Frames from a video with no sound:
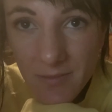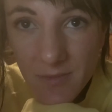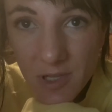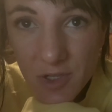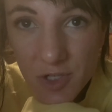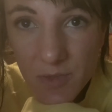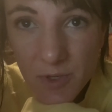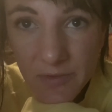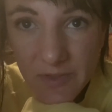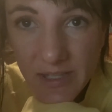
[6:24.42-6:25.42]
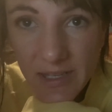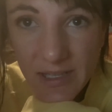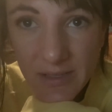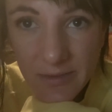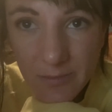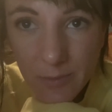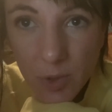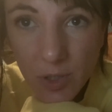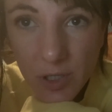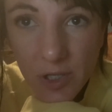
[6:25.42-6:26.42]
She moves again,
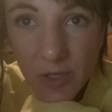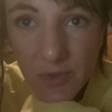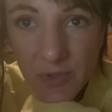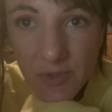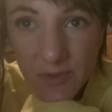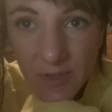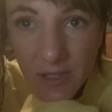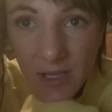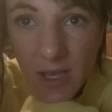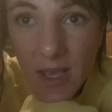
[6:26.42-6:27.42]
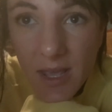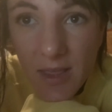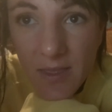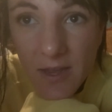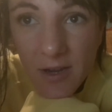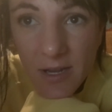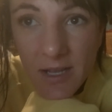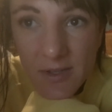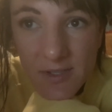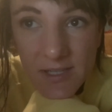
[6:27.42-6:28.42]
more close. They are
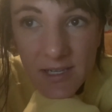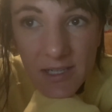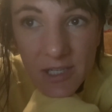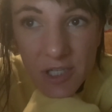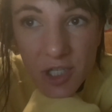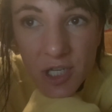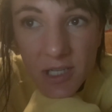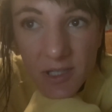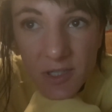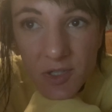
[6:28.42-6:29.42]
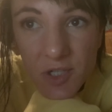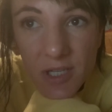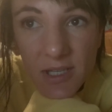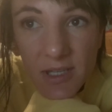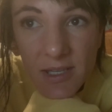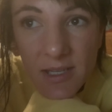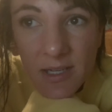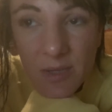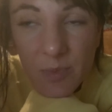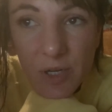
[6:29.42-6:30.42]
now standing cheek to cheek in
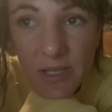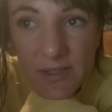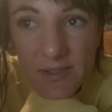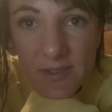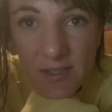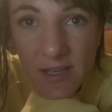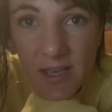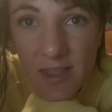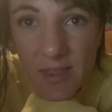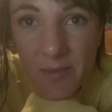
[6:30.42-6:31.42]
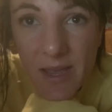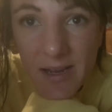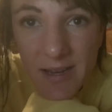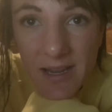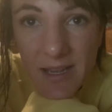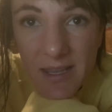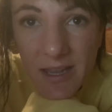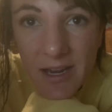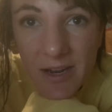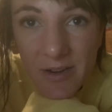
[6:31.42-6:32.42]
an embrace. The magnetic
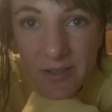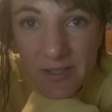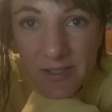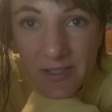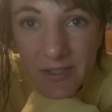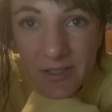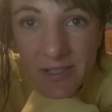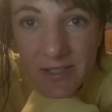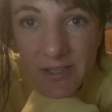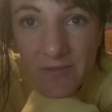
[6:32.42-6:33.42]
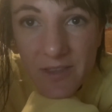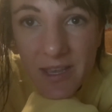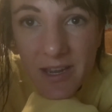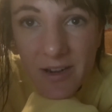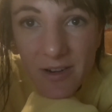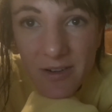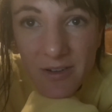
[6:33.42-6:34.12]
stillness of the air